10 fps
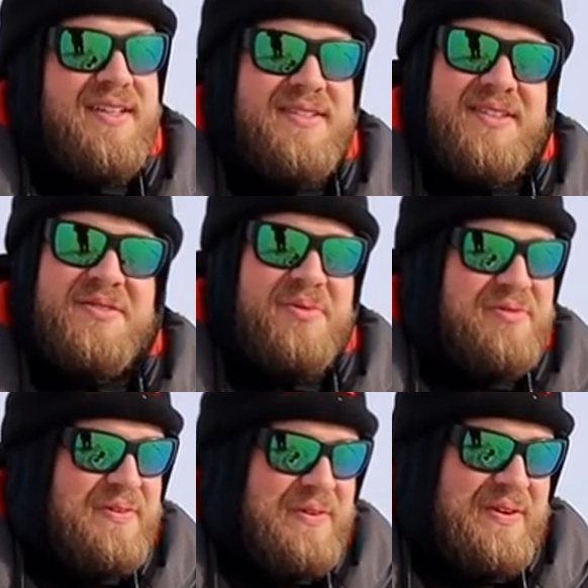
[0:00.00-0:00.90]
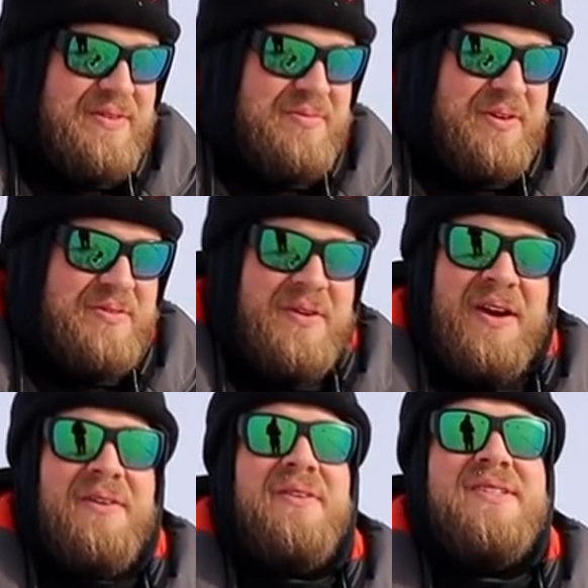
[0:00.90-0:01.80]
dead sticks before, but no
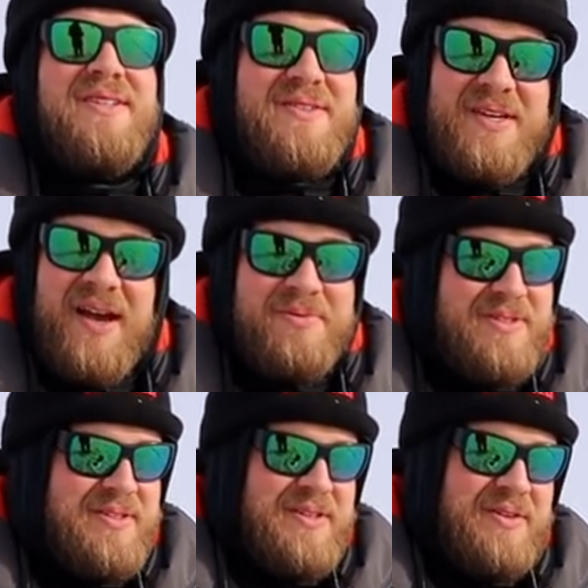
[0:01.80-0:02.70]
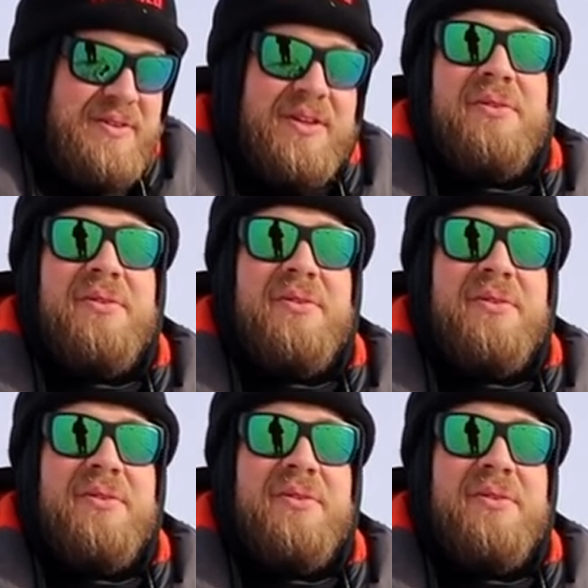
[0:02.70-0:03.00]
matter which of those options you're doing,